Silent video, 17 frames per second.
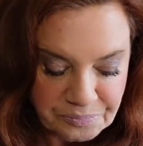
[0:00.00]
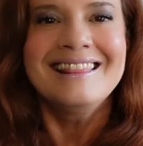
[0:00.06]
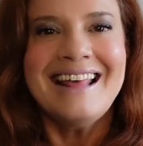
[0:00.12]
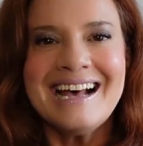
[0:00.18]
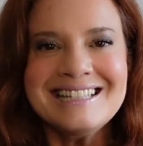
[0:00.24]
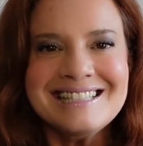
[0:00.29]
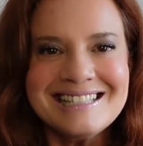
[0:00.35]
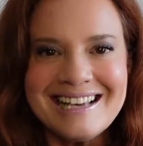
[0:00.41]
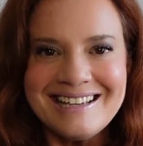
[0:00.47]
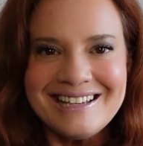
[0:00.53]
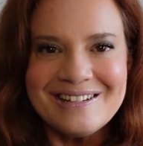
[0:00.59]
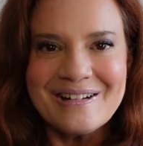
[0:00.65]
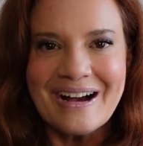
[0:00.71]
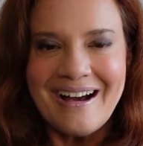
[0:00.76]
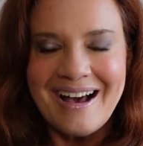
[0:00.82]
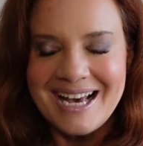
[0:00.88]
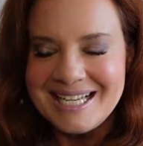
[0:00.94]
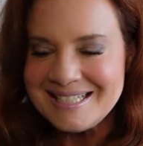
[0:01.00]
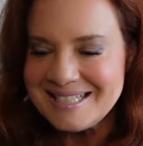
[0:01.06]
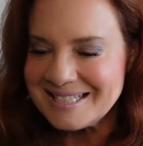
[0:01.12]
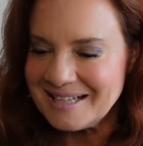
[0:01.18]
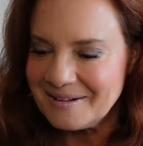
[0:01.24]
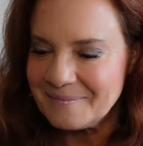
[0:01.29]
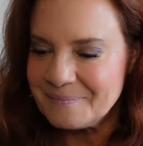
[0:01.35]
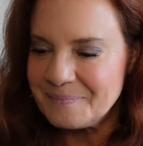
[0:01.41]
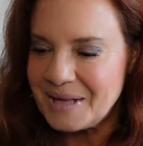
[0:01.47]
That's it, you guys.
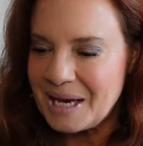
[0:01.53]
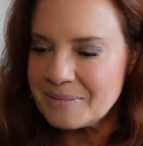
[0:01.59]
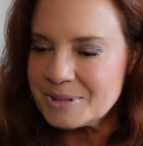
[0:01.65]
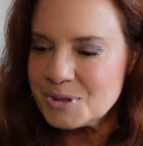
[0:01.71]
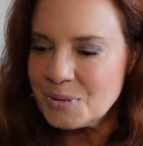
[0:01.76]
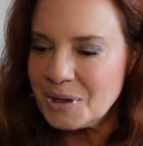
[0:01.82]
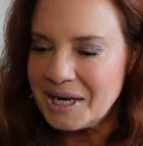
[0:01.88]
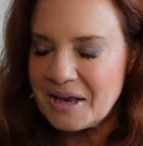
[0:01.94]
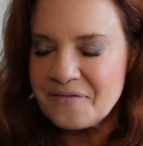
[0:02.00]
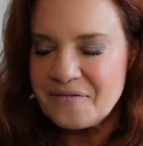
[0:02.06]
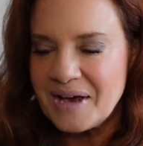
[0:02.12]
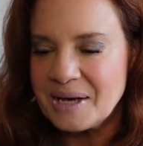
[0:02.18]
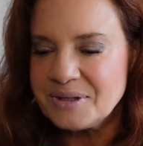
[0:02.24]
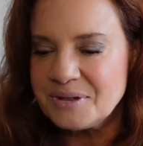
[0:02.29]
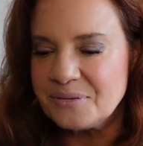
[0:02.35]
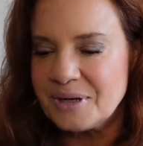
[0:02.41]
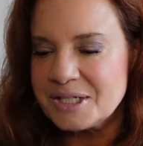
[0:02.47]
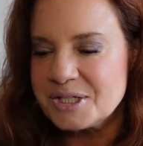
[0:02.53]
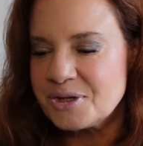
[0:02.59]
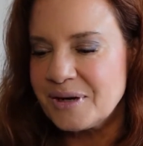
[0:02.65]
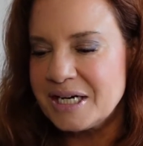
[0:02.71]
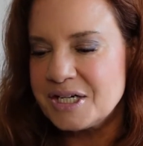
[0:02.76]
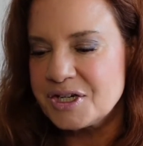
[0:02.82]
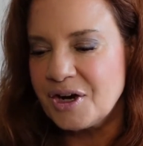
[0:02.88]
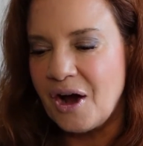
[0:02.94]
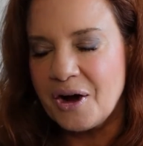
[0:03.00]
That was what I found at
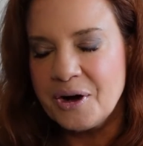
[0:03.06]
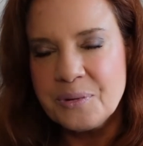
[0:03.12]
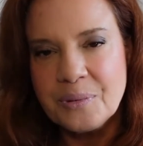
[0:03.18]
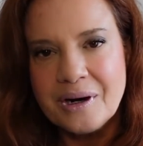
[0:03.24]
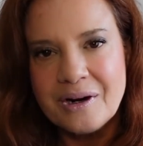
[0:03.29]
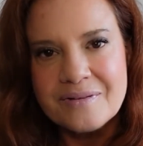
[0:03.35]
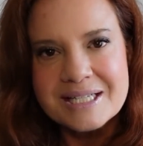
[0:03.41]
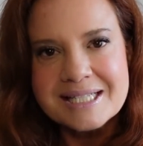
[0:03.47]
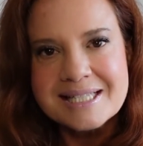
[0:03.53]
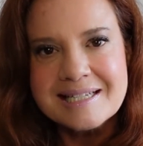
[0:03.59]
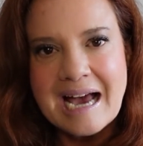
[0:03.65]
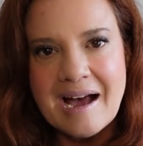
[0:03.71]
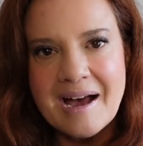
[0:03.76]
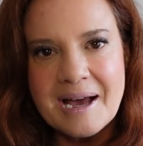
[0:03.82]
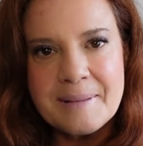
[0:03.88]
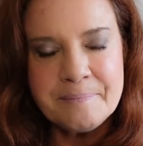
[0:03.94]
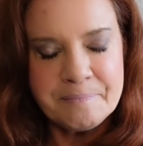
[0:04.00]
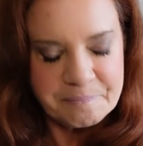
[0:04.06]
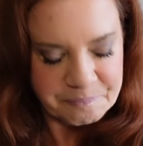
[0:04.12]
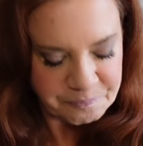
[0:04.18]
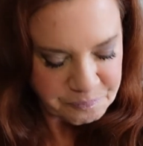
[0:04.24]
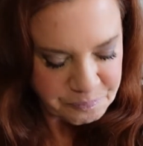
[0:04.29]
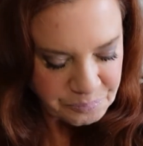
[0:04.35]
Restoration Hardware this time.